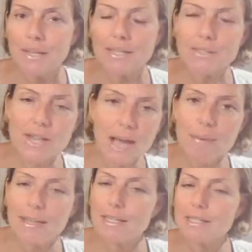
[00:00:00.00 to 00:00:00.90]
And
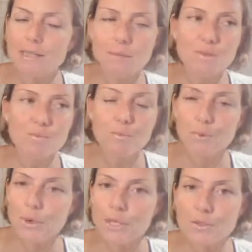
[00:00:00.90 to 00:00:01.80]
tapping is the most
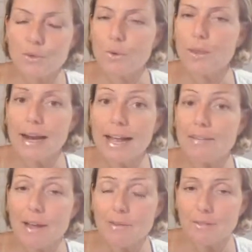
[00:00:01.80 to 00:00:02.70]
brilliant tool that I
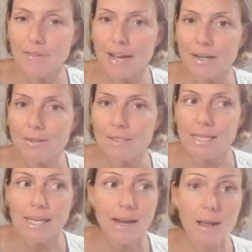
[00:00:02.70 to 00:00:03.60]
have ever found.
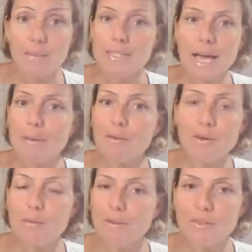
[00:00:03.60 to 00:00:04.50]
And I've been tapping
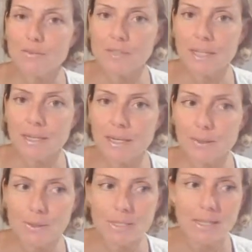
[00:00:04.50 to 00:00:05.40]
for about 15
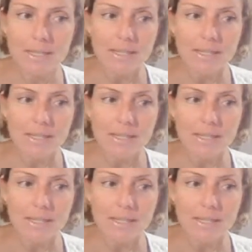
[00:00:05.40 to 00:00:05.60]
years